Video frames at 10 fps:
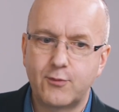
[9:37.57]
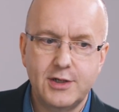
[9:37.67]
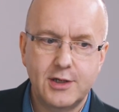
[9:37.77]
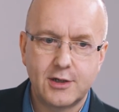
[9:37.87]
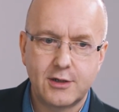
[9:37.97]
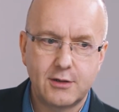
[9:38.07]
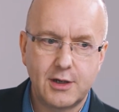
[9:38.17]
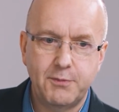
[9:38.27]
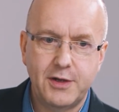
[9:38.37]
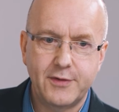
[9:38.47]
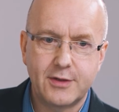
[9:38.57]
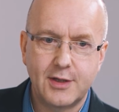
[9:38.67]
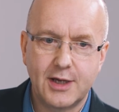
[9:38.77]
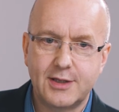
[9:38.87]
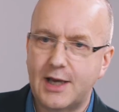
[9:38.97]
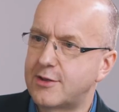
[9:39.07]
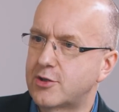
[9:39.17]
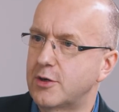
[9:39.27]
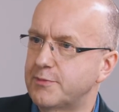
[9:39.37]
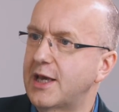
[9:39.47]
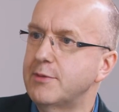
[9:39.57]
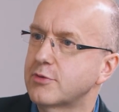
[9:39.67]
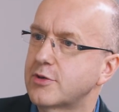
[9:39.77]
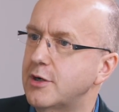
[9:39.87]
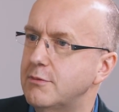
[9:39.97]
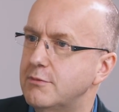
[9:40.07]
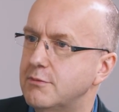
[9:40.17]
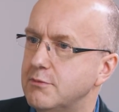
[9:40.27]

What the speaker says: and we did a bit of a tabletop